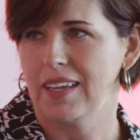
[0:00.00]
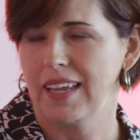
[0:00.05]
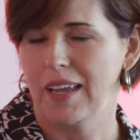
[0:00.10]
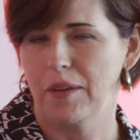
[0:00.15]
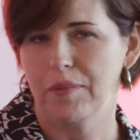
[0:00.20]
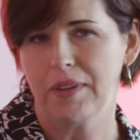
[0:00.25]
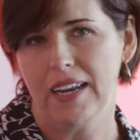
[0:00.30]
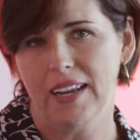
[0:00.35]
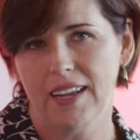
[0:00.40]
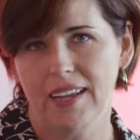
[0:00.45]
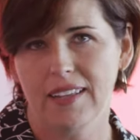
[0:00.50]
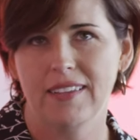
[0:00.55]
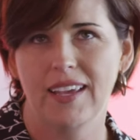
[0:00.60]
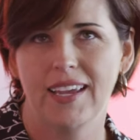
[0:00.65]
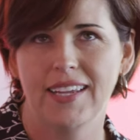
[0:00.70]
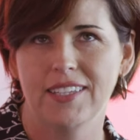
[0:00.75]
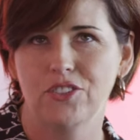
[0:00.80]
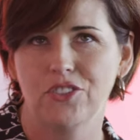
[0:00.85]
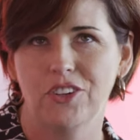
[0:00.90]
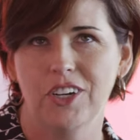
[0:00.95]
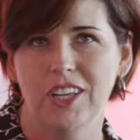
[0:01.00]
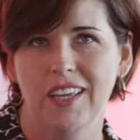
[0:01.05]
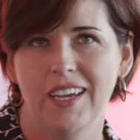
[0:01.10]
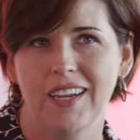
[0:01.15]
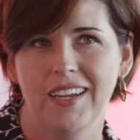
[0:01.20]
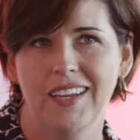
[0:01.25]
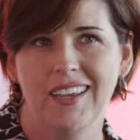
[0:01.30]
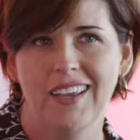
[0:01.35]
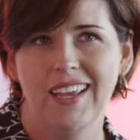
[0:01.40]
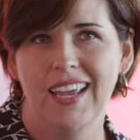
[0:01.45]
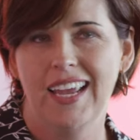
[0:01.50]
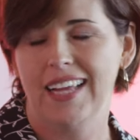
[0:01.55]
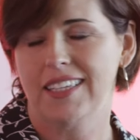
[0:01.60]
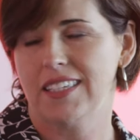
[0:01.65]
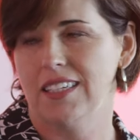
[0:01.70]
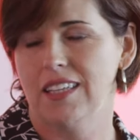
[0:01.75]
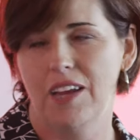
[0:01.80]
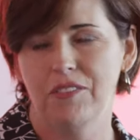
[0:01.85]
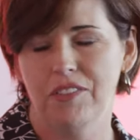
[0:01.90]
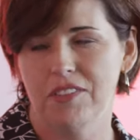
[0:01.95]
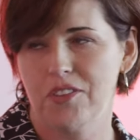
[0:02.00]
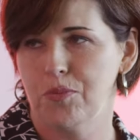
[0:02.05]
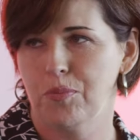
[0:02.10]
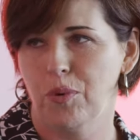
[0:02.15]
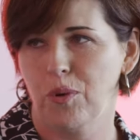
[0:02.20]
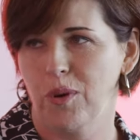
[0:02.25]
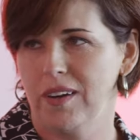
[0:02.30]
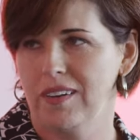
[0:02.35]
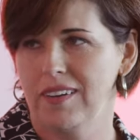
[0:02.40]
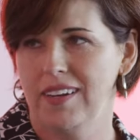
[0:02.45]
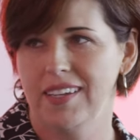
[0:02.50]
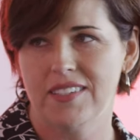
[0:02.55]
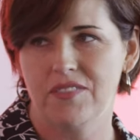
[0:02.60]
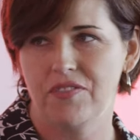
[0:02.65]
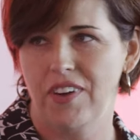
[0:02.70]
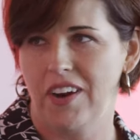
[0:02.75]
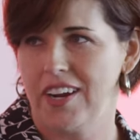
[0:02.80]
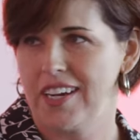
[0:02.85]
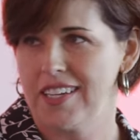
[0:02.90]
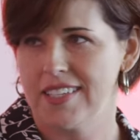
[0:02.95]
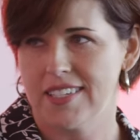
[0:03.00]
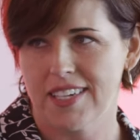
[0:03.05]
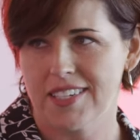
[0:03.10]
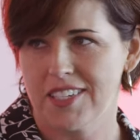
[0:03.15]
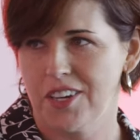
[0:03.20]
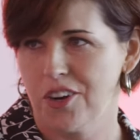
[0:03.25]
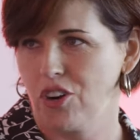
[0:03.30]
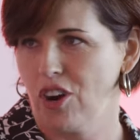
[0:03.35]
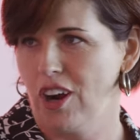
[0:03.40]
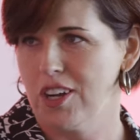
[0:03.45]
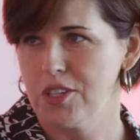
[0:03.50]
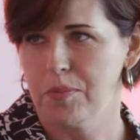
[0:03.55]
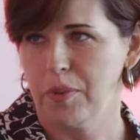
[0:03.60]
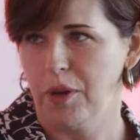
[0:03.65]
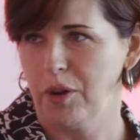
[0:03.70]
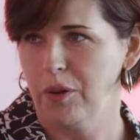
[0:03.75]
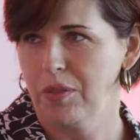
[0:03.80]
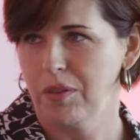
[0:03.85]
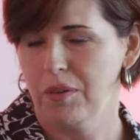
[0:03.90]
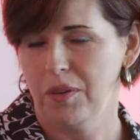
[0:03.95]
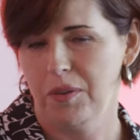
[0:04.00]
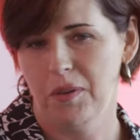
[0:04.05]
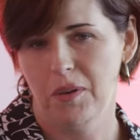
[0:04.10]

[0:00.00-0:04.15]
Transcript: I mean, it, it's really, it's a love of sport is very consistent across both.